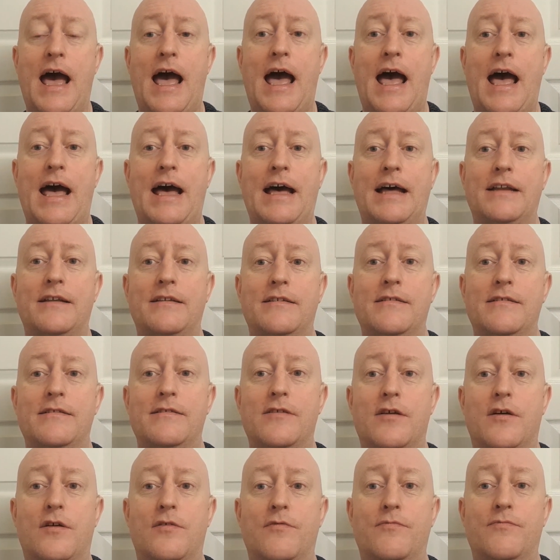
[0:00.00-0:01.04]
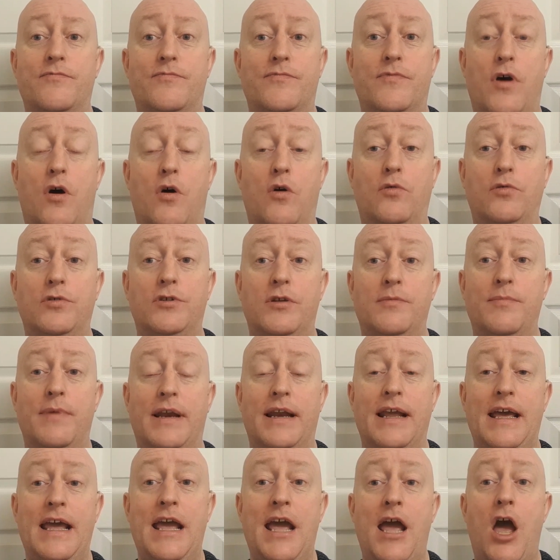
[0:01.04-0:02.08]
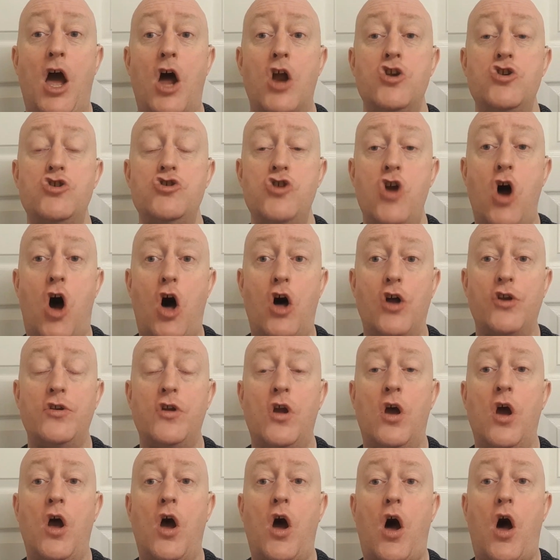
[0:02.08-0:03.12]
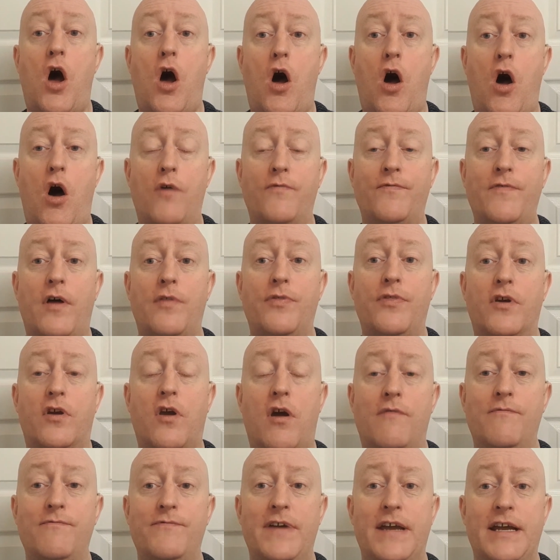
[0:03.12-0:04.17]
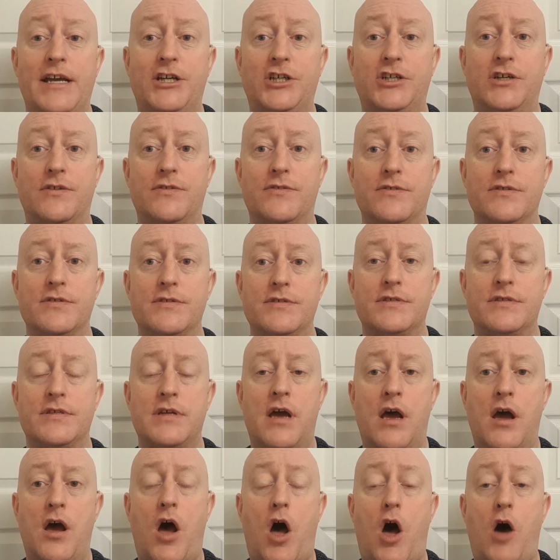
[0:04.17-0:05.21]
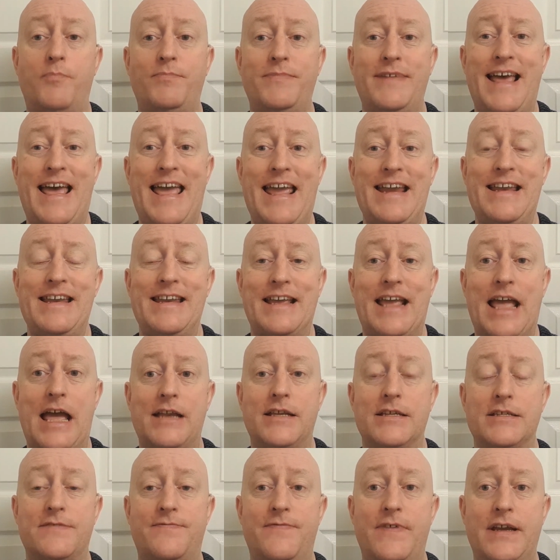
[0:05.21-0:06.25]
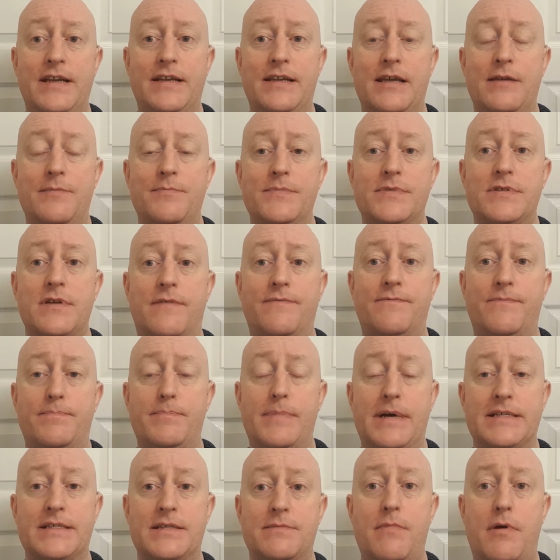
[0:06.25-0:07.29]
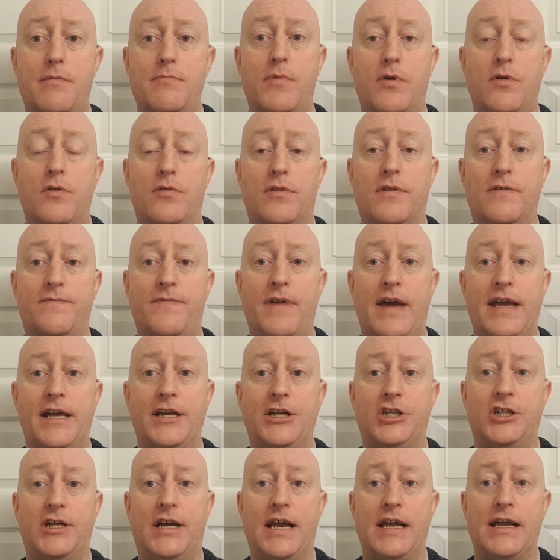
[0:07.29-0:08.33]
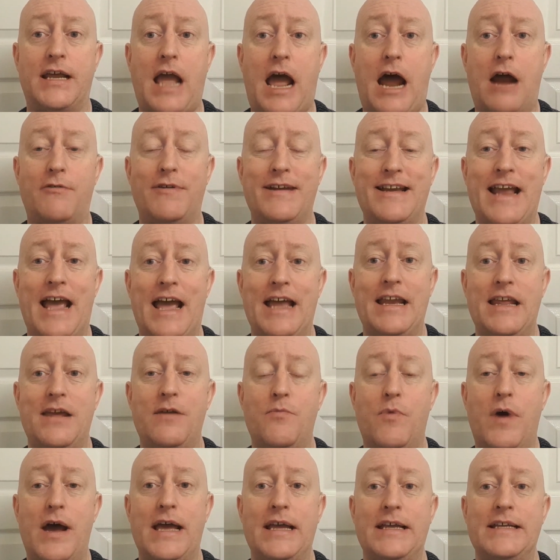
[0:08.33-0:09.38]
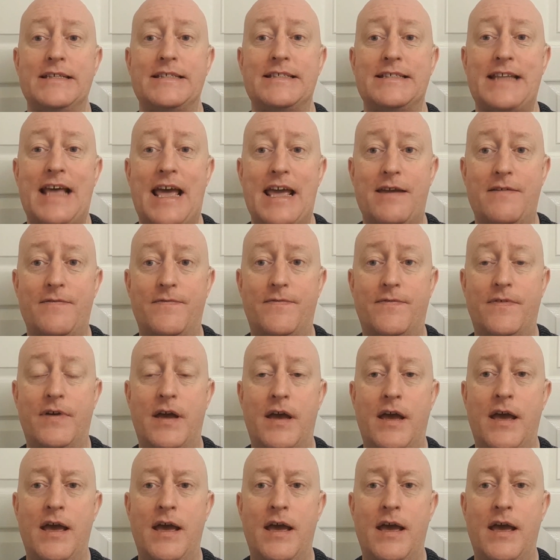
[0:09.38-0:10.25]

and that ultimately none of the convictions obtained against victims of Mazher Mahmood, the fake Sheikh, are in any way safe.